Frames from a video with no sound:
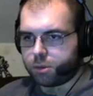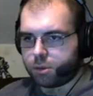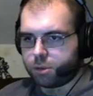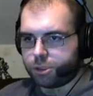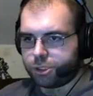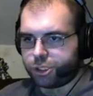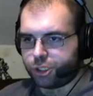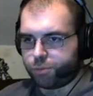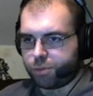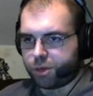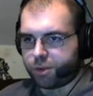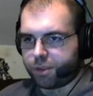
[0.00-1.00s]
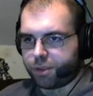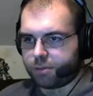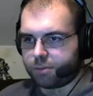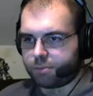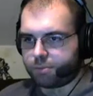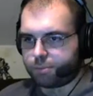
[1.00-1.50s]
Shoot Bertha.
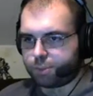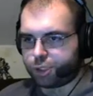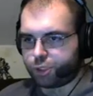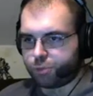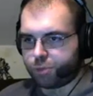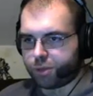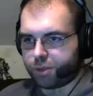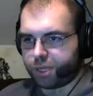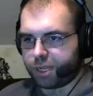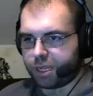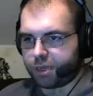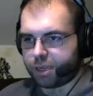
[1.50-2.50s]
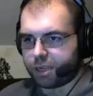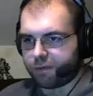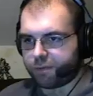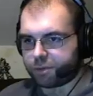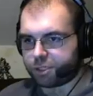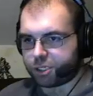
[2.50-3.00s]
Shoot Bertha dead. Careful,
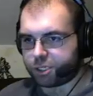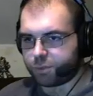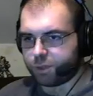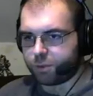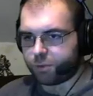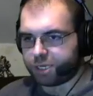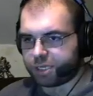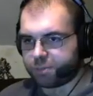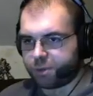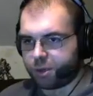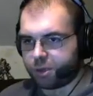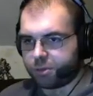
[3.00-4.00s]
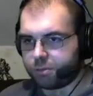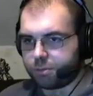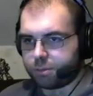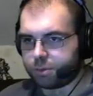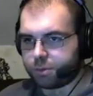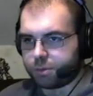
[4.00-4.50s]
she will respawn.
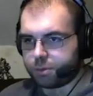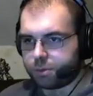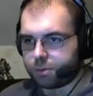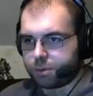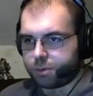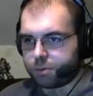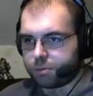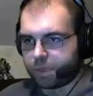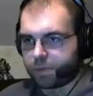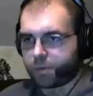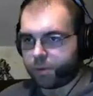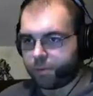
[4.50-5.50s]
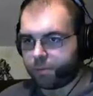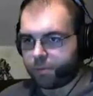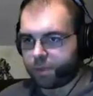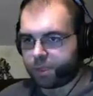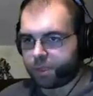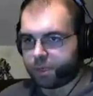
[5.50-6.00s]
About right
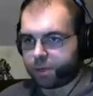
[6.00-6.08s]
there.